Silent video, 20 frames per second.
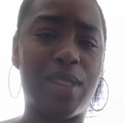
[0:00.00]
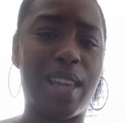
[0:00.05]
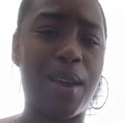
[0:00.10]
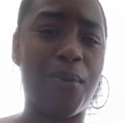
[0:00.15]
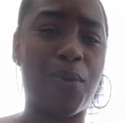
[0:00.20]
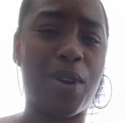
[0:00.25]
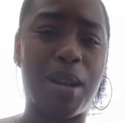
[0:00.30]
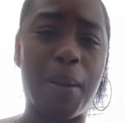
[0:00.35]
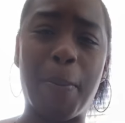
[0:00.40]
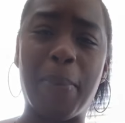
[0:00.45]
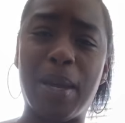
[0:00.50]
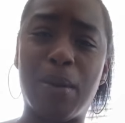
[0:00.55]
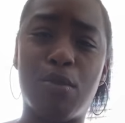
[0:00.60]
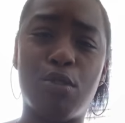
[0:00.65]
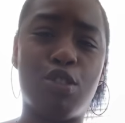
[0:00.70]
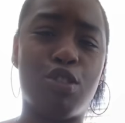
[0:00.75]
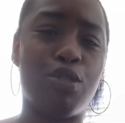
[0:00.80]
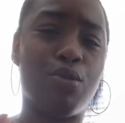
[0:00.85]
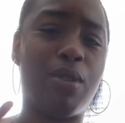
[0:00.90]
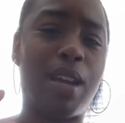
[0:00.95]
They want to be
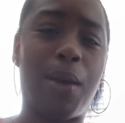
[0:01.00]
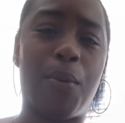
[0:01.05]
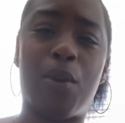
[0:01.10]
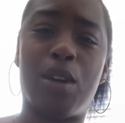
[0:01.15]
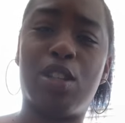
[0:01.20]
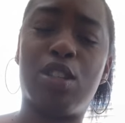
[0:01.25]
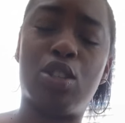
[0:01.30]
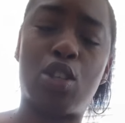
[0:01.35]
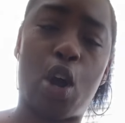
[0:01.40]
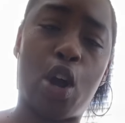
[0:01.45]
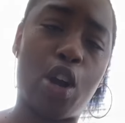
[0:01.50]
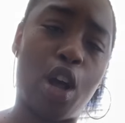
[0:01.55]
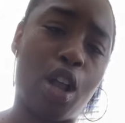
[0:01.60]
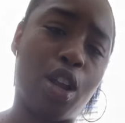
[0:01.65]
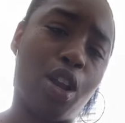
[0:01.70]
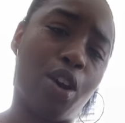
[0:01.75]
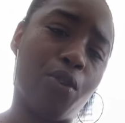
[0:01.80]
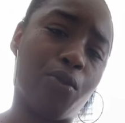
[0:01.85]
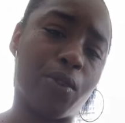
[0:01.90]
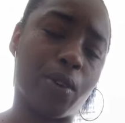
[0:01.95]
with you and they want to start
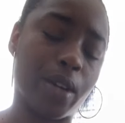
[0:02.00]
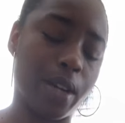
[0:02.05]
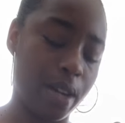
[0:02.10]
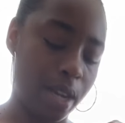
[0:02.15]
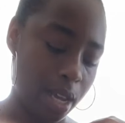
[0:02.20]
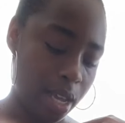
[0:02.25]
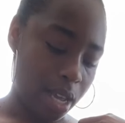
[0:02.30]
all over.